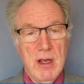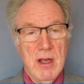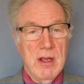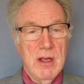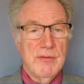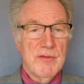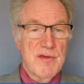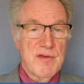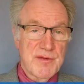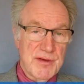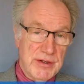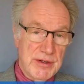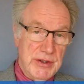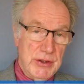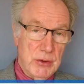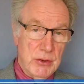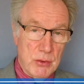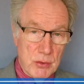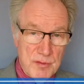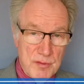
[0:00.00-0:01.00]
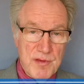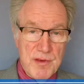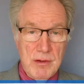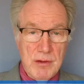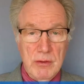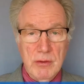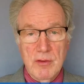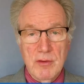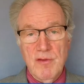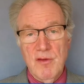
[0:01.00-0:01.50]
The study also
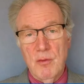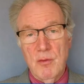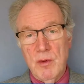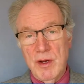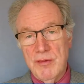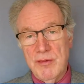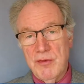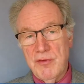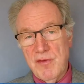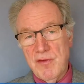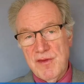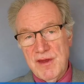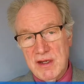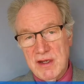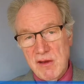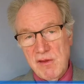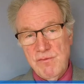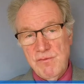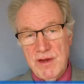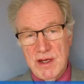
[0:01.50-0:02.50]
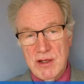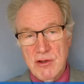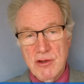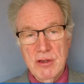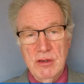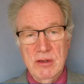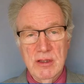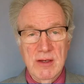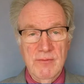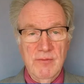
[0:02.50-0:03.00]
looks at whether the
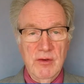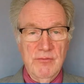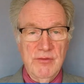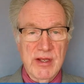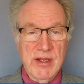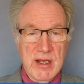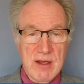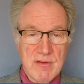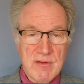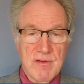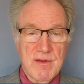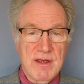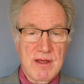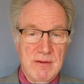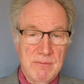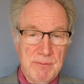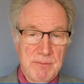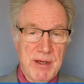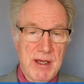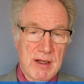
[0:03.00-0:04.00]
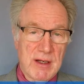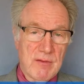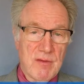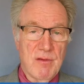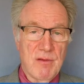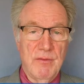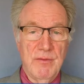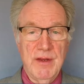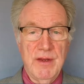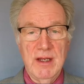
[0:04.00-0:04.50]
satisfaction level of a guest impacts
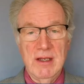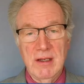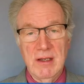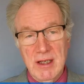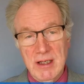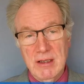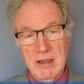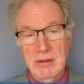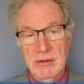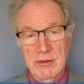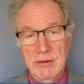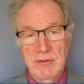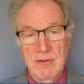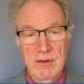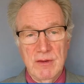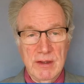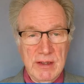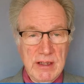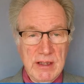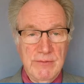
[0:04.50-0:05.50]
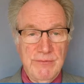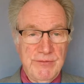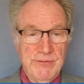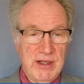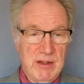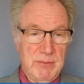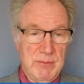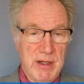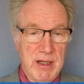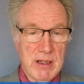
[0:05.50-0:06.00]
on their likelihood to lead
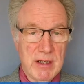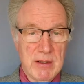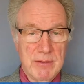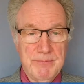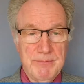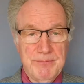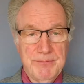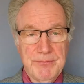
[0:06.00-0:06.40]
feedback.